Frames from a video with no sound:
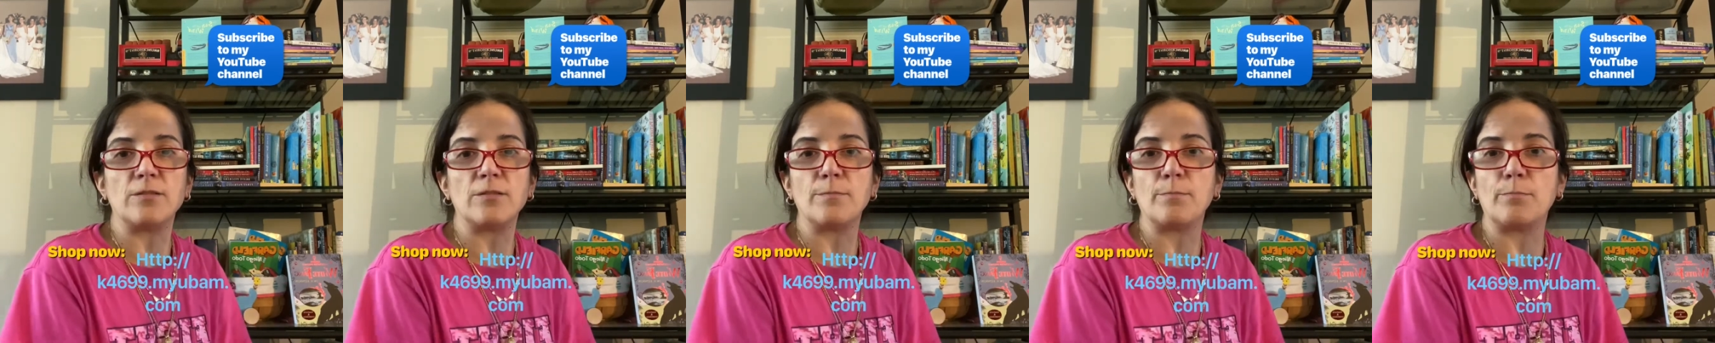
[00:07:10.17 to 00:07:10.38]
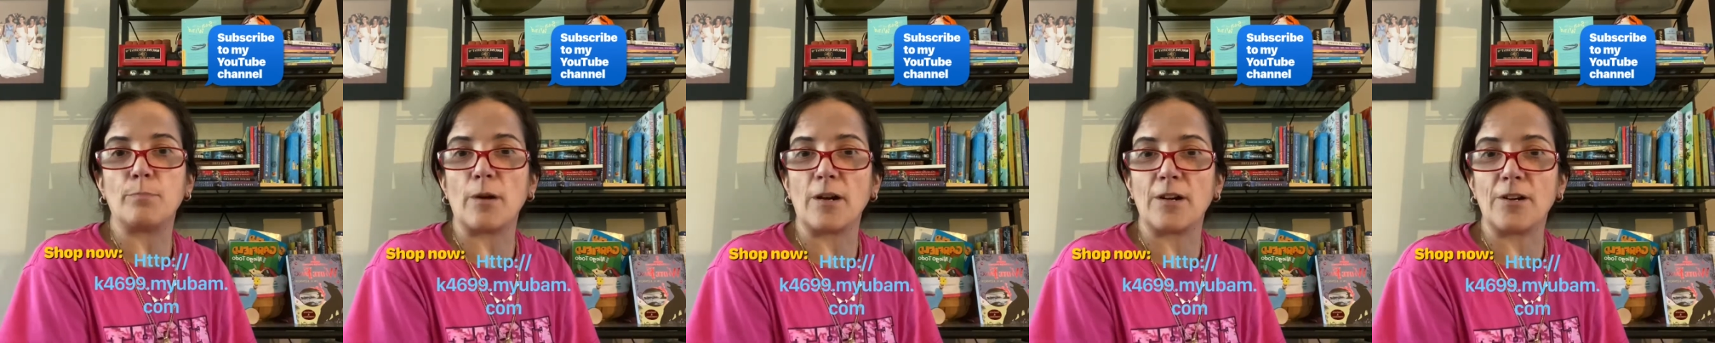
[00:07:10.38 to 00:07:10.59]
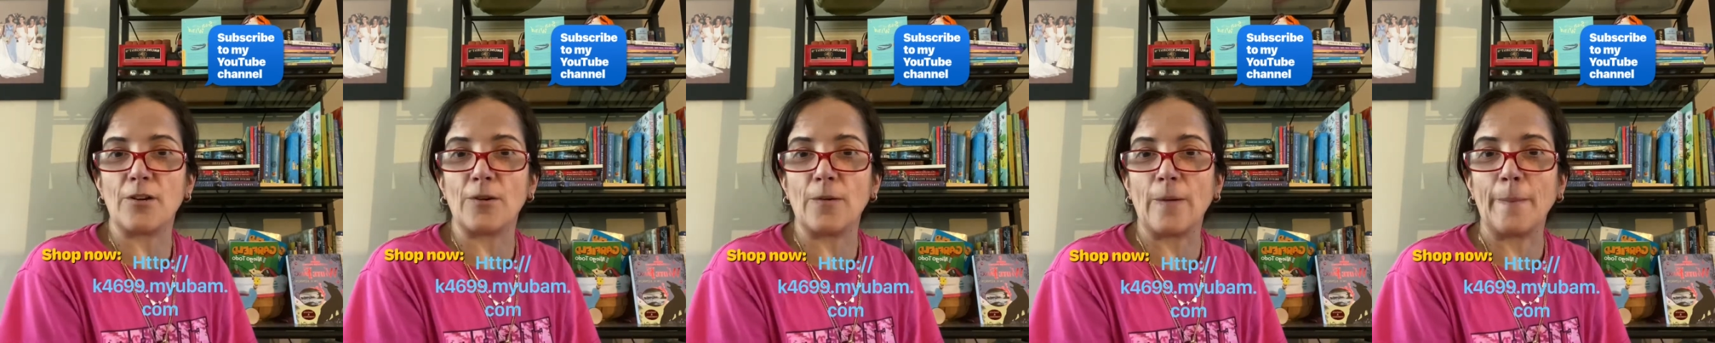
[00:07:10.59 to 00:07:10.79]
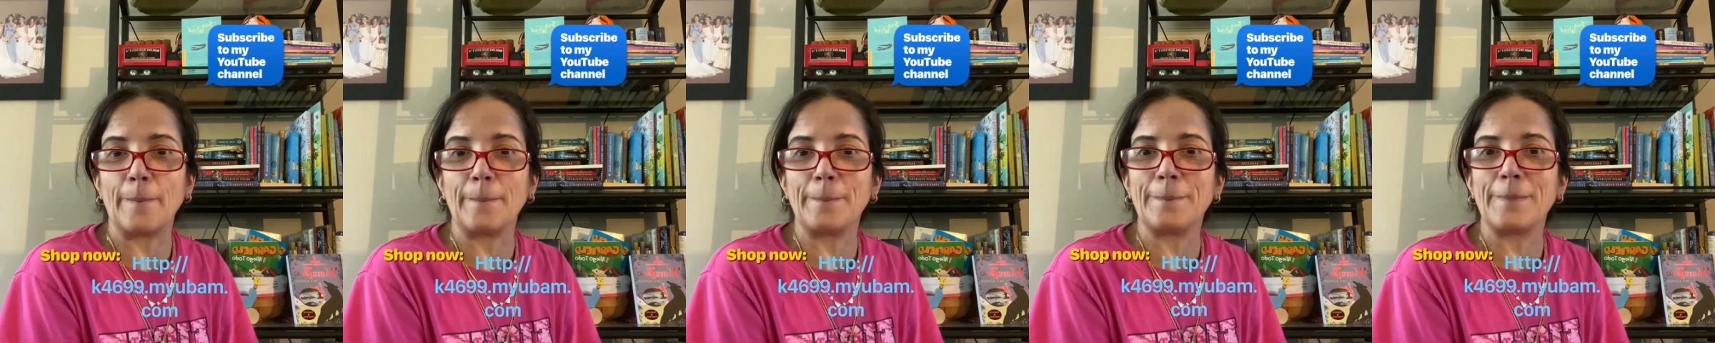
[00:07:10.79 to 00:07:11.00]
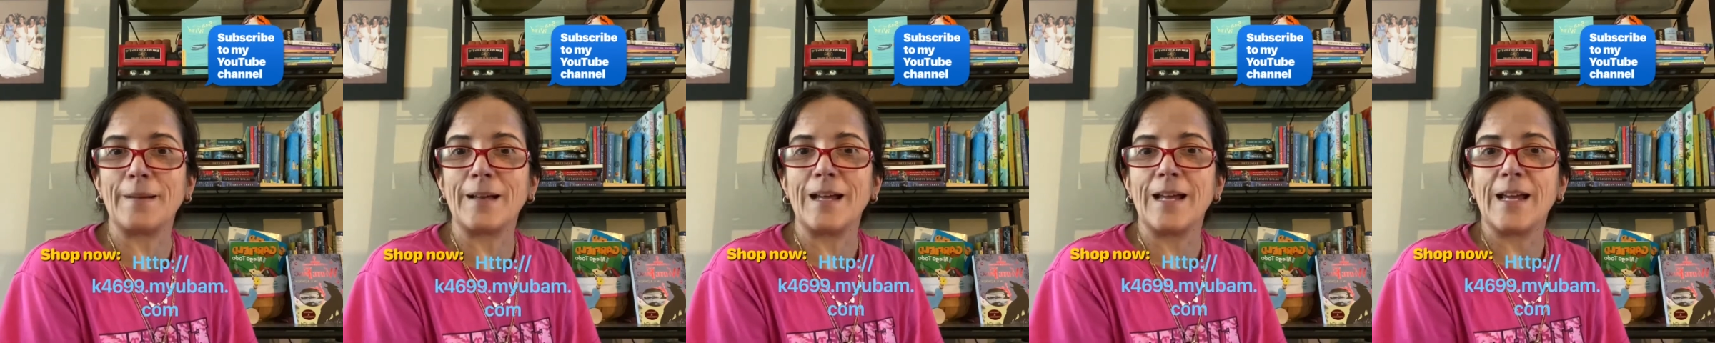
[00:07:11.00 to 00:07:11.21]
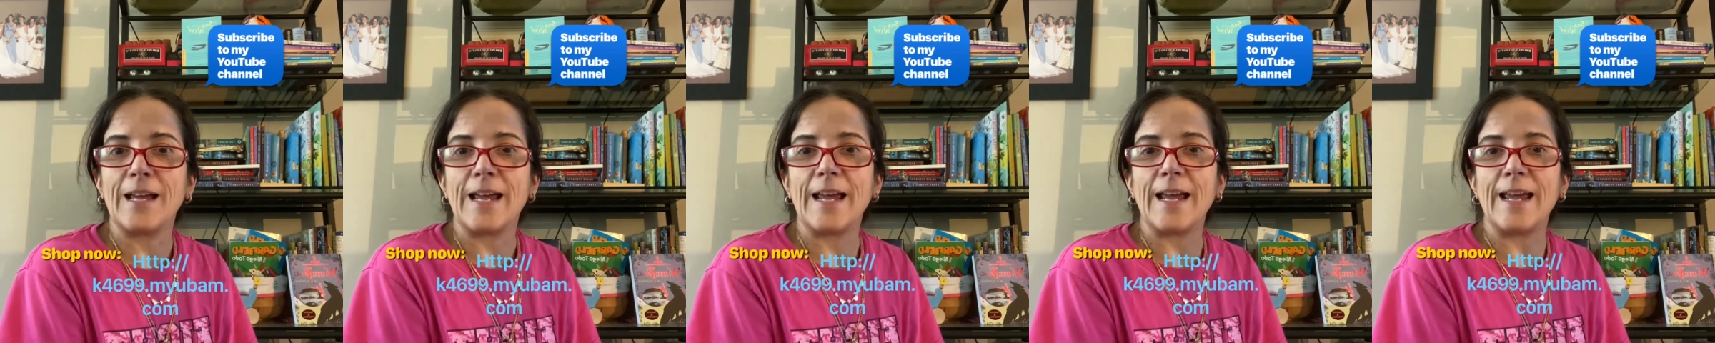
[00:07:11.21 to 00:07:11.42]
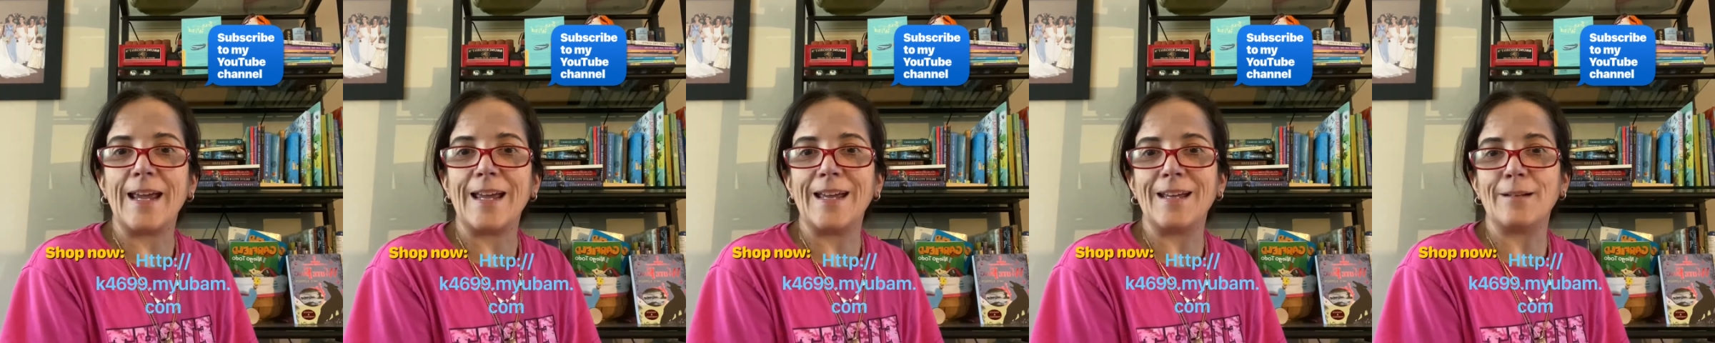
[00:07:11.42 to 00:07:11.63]
partner up
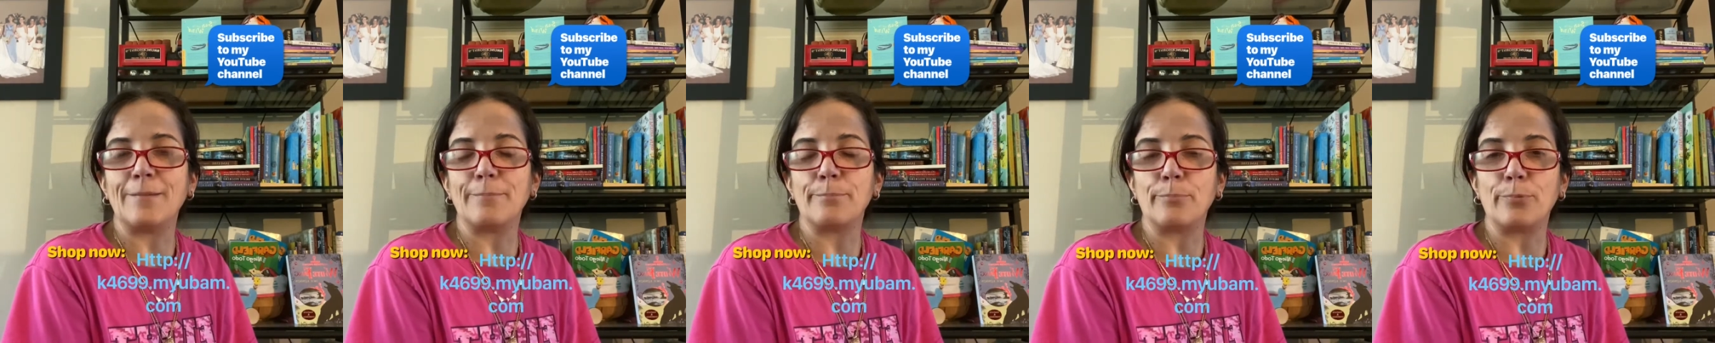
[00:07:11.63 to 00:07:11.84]
and